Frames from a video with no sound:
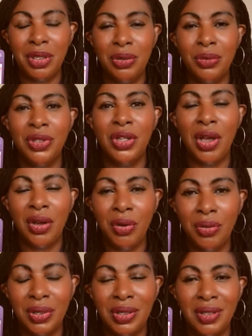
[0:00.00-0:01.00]
You'll
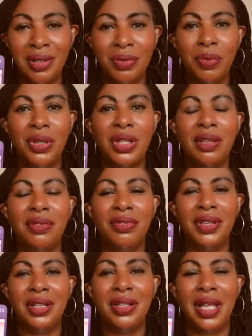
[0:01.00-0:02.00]
know what they
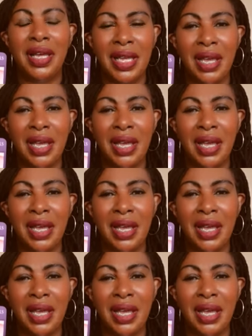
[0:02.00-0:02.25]
feel like,